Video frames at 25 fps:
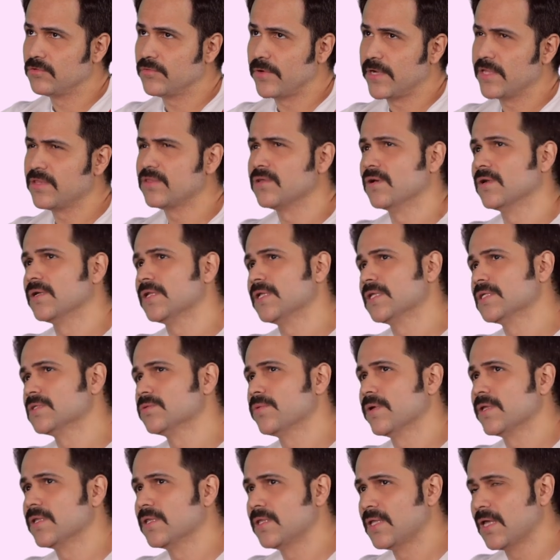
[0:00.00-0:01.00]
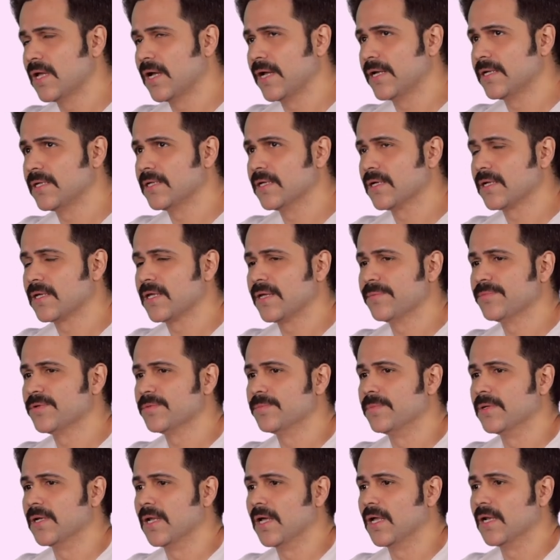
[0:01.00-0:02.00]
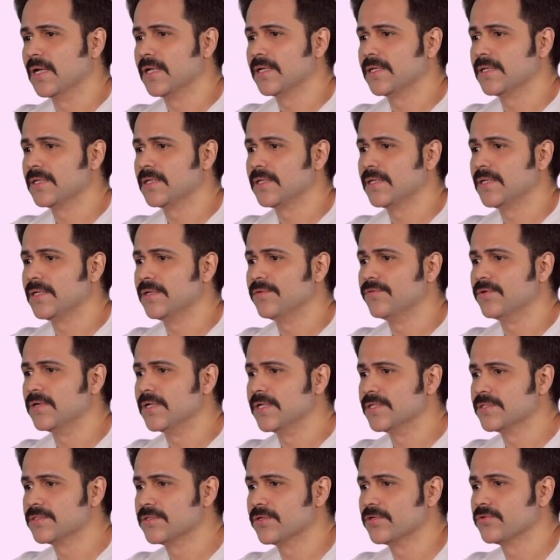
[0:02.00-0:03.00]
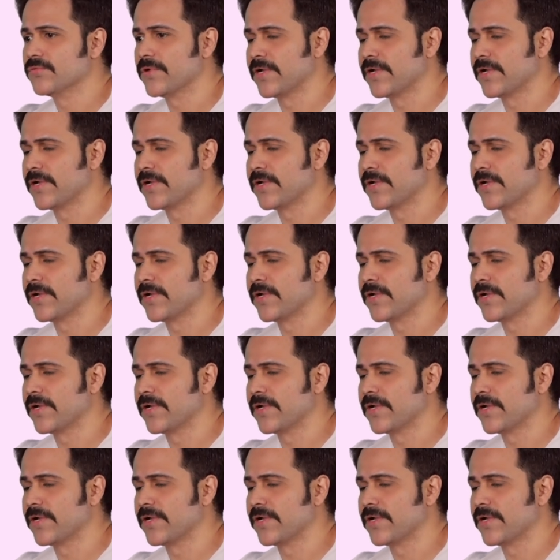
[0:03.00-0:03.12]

2013 is when the idea came to Bilal and he released it in